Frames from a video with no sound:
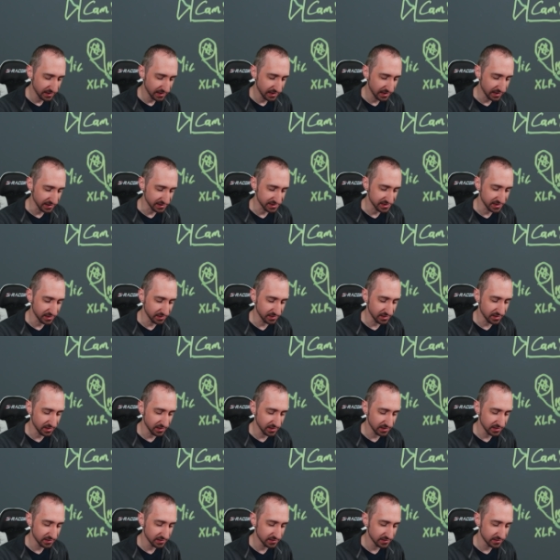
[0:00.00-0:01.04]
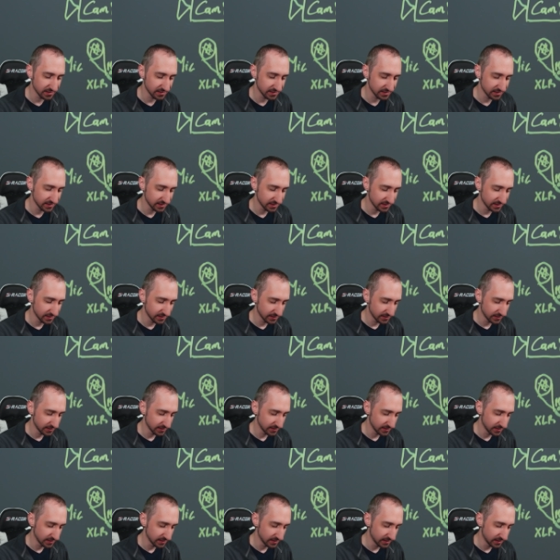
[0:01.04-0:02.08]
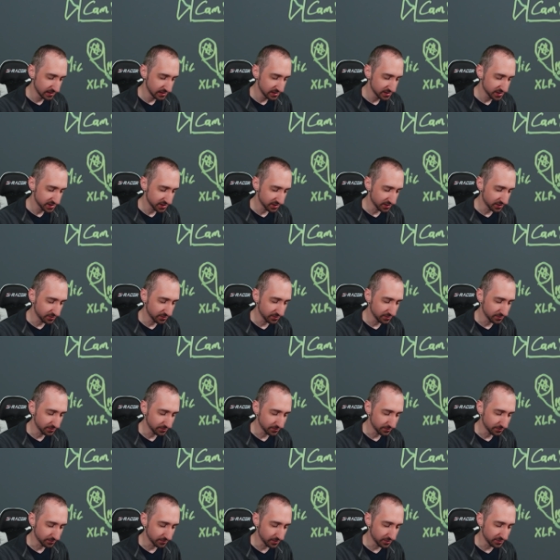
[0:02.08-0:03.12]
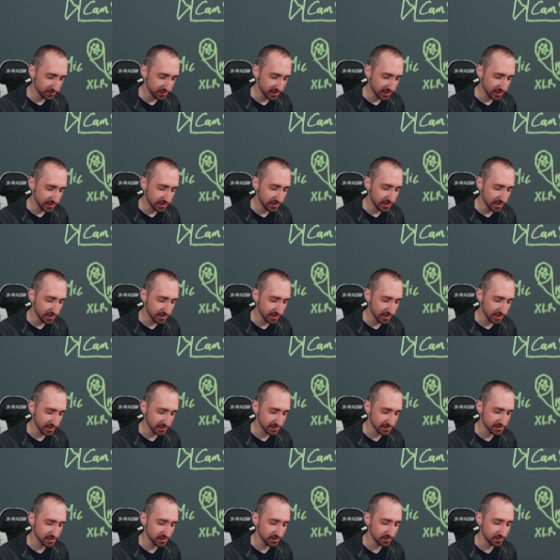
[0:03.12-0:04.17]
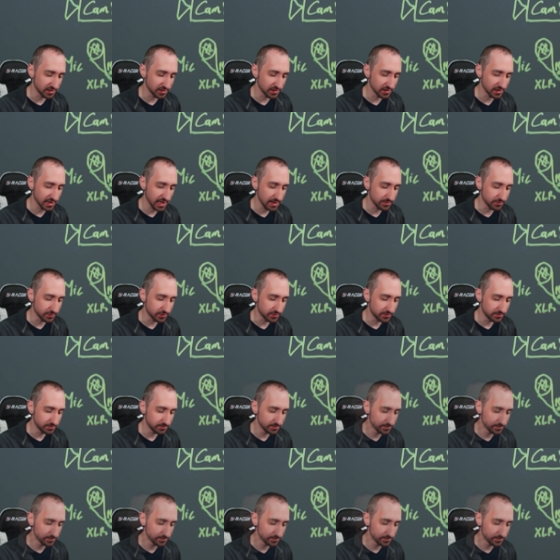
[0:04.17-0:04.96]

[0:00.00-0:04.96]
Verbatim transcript: XLR. So we'll need an XLR cable,